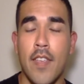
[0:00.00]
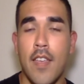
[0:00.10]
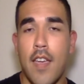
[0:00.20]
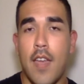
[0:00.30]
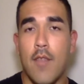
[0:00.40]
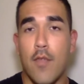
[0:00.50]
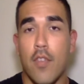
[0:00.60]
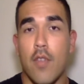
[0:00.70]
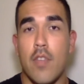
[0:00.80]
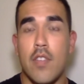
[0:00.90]
And for
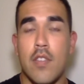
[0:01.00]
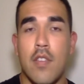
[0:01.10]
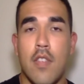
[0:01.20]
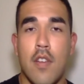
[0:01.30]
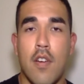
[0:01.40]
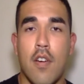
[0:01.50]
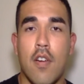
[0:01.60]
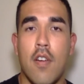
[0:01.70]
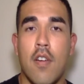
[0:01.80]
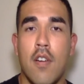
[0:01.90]
that reason, there
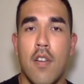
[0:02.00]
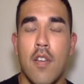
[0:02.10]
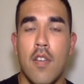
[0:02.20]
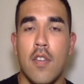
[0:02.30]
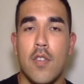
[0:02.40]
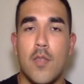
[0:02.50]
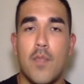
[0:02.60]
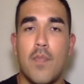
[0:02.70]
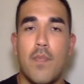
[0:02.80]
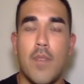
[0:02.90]
are
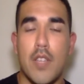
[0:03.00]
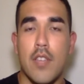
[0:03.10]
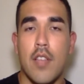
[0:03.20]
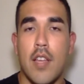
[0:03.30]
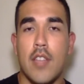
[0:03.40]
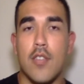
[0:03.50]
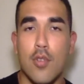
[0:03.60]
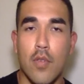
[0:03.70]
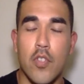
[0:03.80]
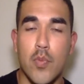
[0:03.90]
specialized
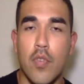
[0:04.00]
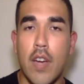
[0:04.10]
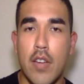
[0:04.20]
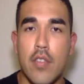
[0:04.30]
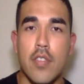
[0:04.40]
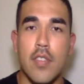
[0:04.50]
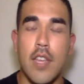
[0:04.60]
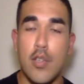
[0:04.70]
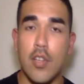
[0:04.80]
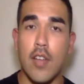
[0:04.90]
service providers that
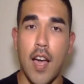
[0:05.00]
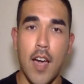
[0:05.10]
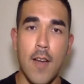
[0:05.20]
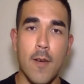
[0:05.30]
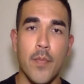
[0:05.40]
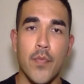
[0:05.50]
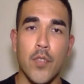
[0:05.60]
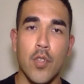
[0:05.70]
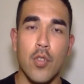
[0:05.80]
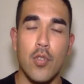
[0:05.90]
you can hire
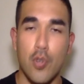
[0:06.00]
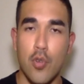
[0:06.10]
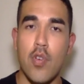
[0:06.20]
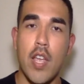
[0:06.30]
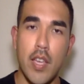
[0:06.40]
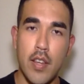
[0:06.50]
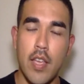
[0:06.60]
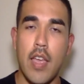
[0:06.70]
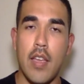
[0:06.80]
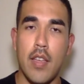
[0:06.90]
to create
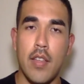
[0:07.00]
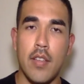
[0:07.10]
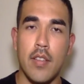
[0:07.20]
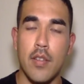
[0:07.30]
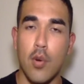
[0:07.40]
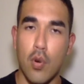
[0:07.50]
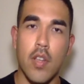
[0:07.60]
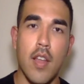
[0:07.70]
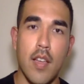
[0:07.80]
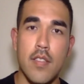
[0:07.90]
and
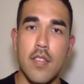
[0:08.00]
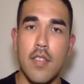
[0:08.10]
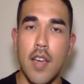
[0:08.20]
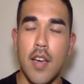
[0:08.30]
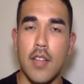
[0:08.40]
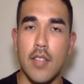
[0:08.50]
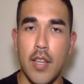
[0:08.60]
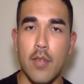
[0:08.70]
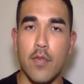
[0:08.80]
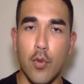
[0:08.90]
organize that
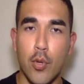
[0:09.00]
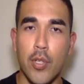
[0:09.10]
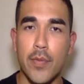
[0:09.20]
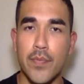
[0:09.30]
data for you.